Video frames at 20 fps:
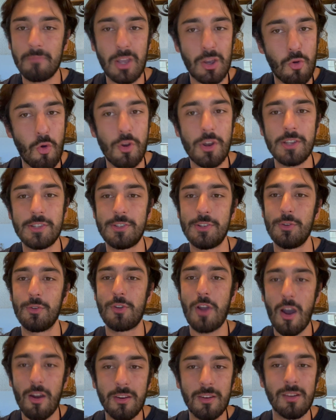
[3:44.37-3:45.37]
according to
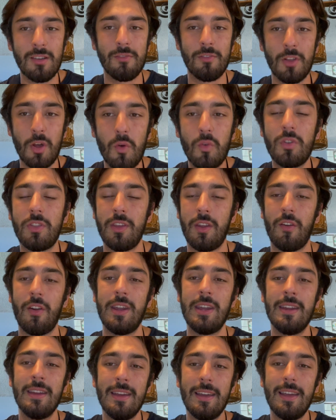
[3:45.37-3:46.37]
cognitive load
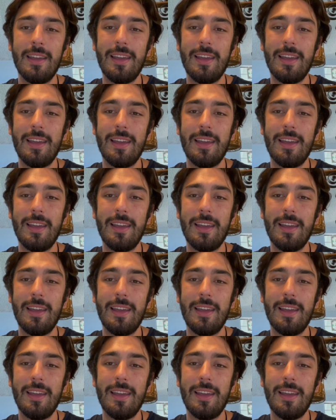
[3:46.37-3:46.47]
theory,